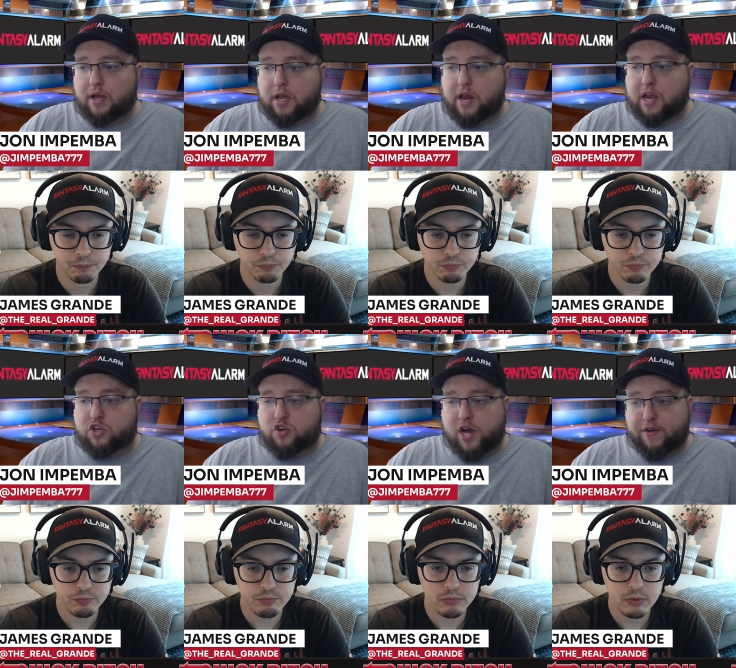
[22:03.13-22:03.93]

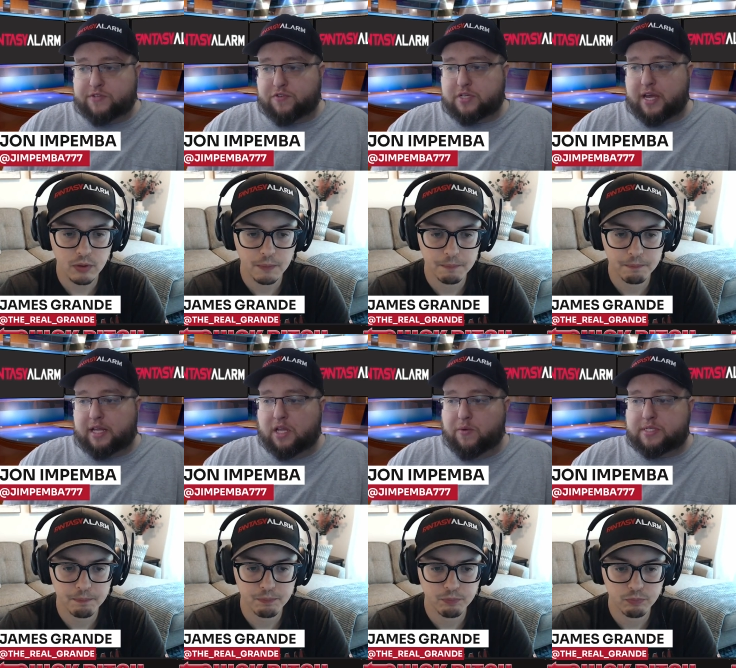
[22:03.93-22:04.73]
Speaker 1: Contreras for
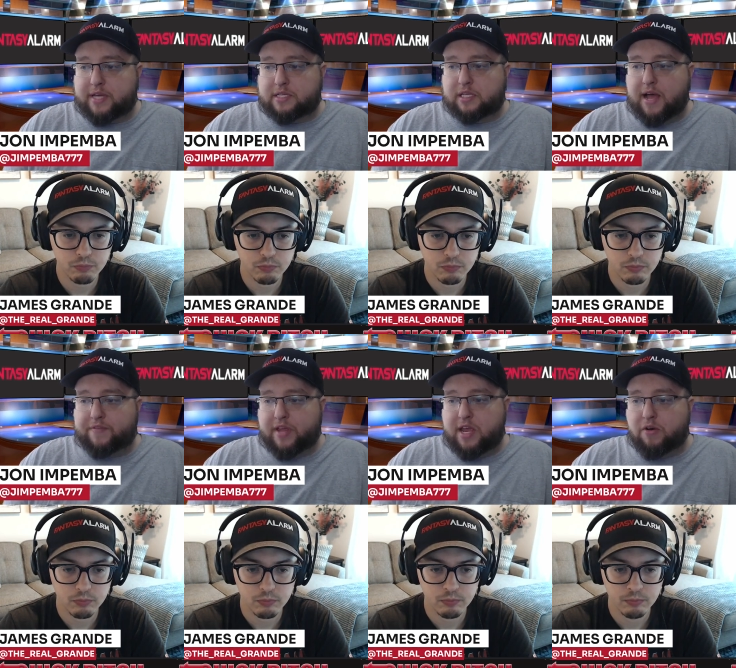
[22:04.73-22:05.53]
St. Louis gets a
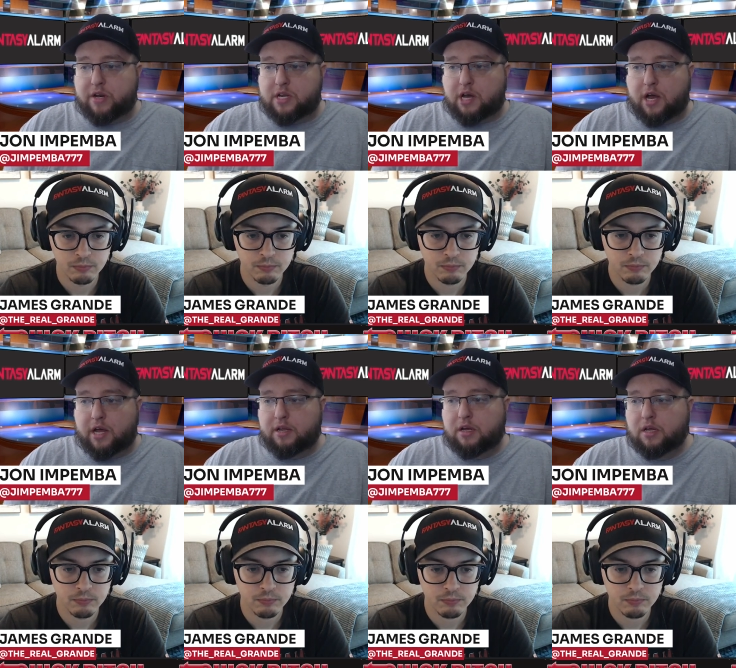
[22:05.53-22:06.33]
lefty here in
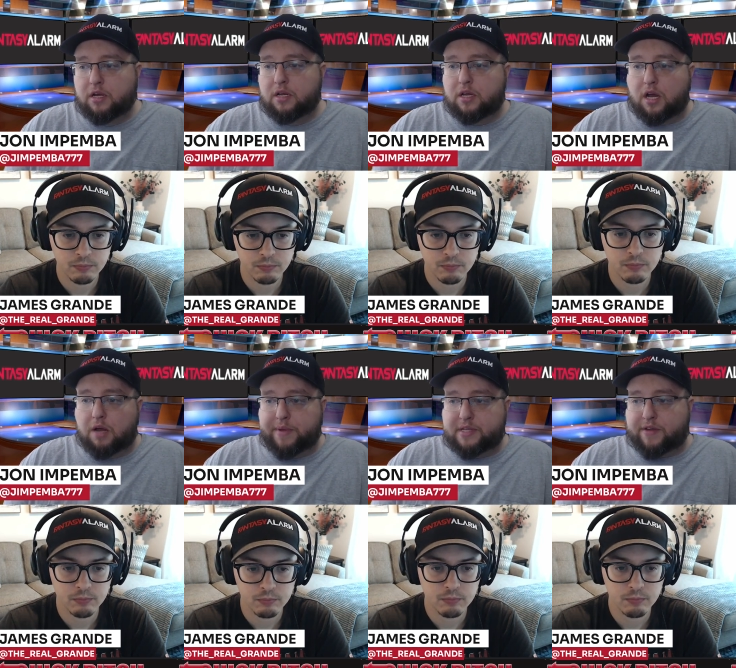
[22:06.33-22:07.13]
Dodd.
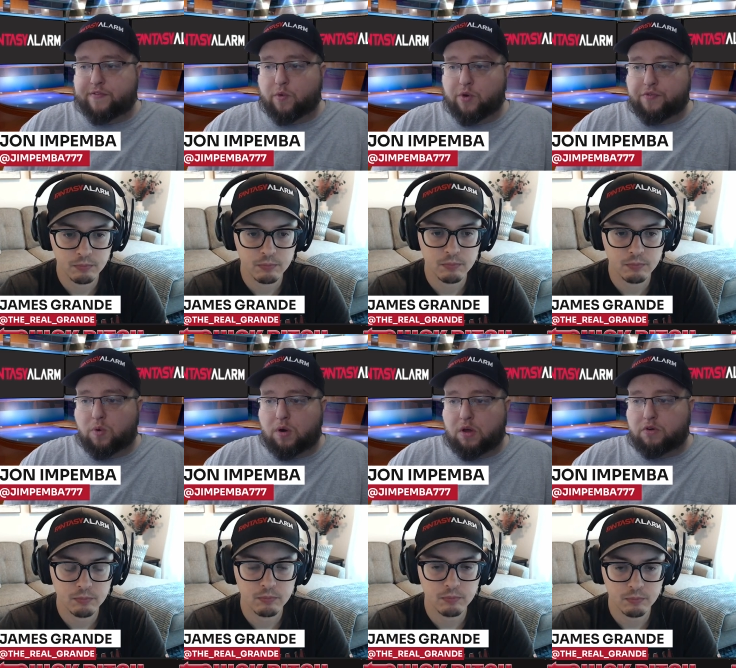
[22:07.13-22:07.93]
He's at
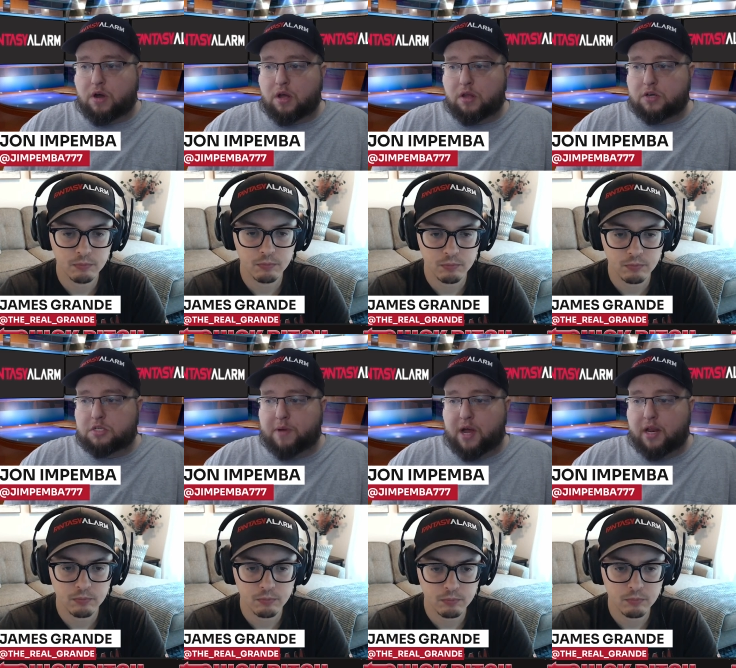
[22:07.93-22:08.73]

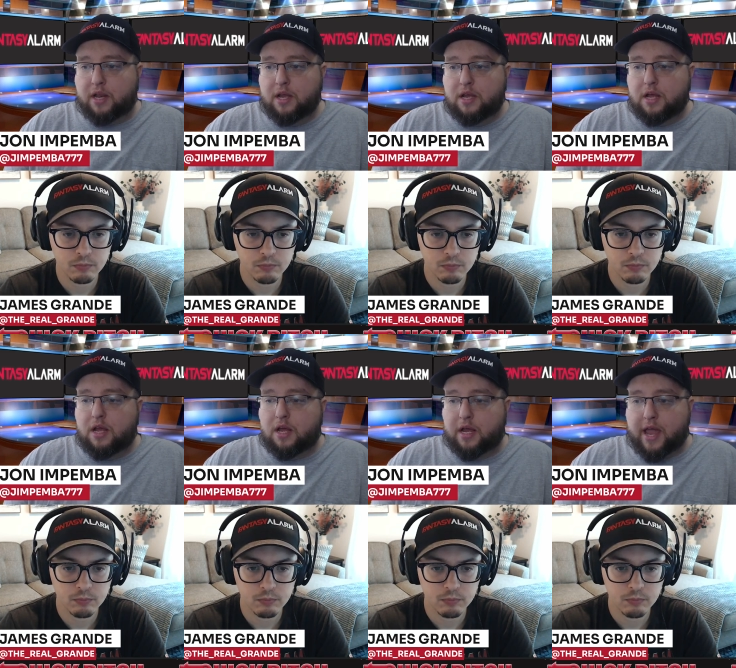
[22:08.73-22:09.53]
$4,400, but
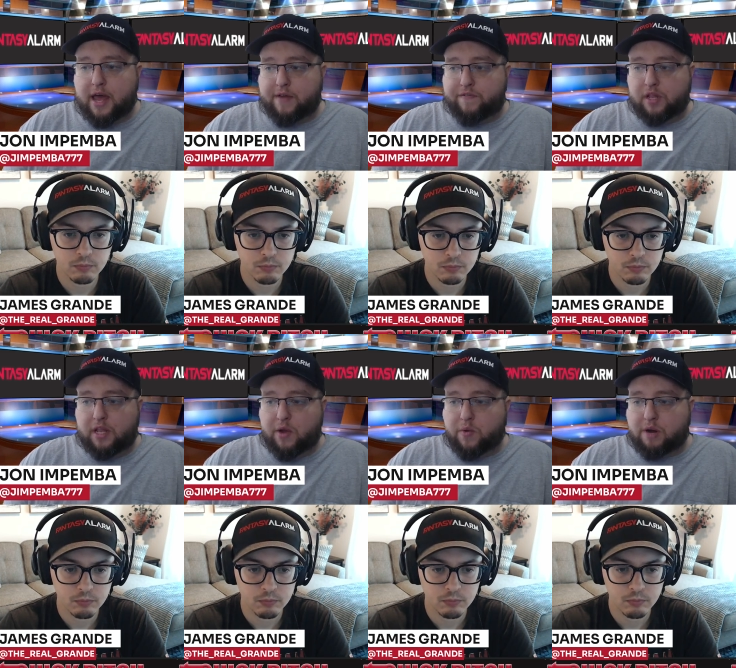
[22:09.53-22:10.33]
again, I feel
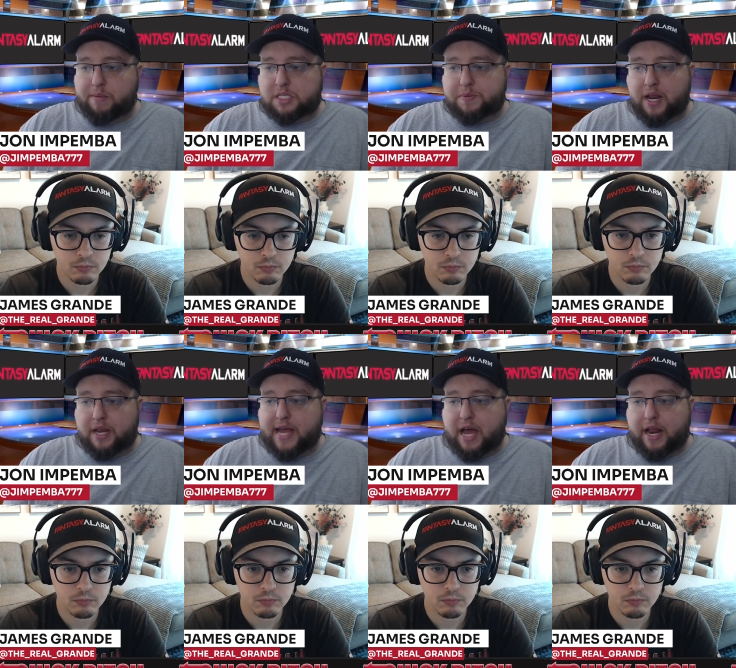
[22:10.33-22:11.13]
like we're going to be spending
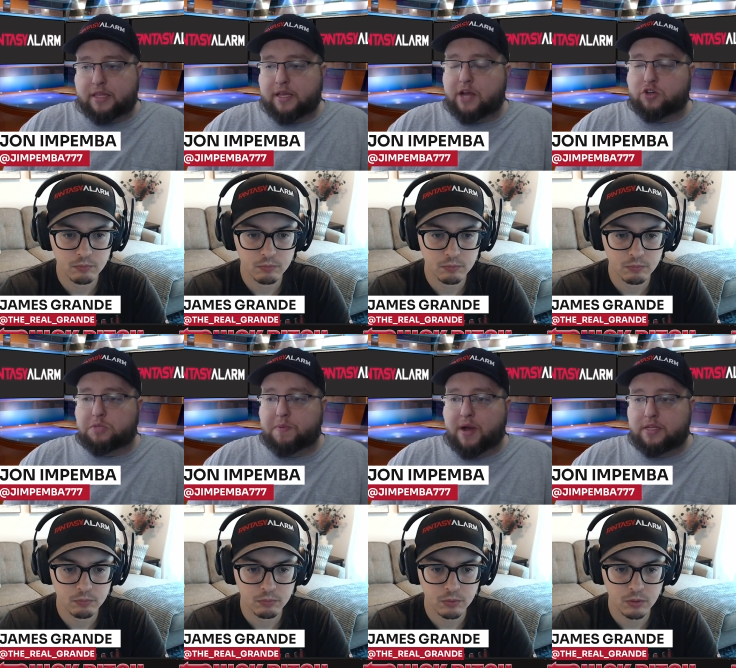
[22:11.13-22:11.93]
down at the catcher
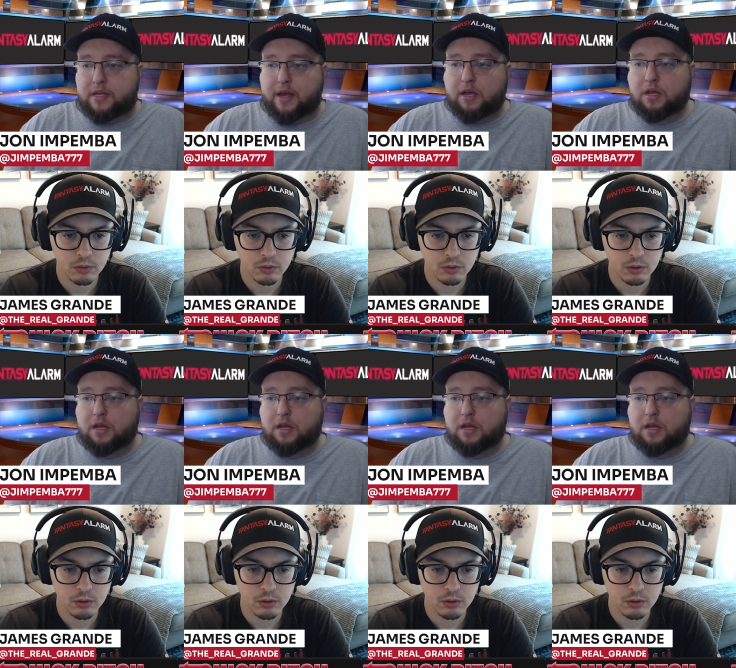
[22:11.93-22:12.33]
spot today.